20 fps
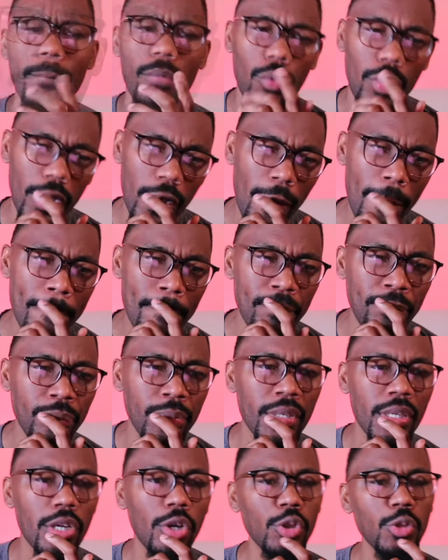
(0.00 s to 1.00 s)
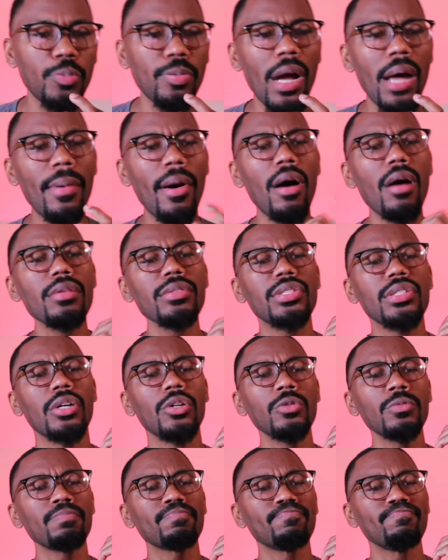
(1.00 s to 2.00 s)
Well, Coach Prime
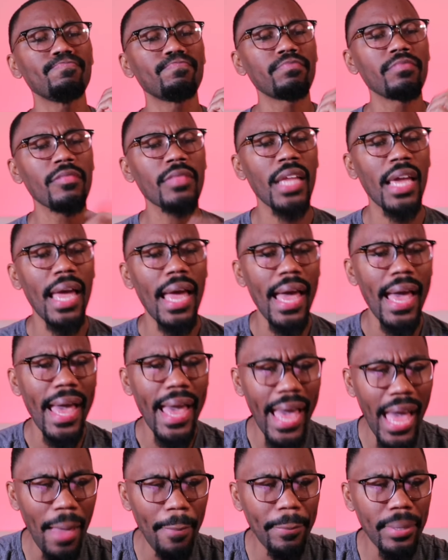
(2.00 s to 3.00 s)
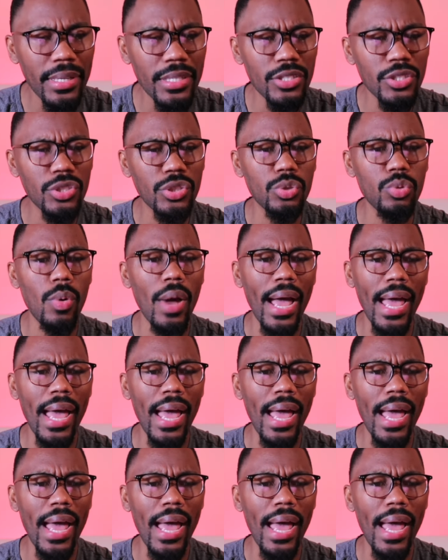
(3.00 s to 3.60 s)
also happened to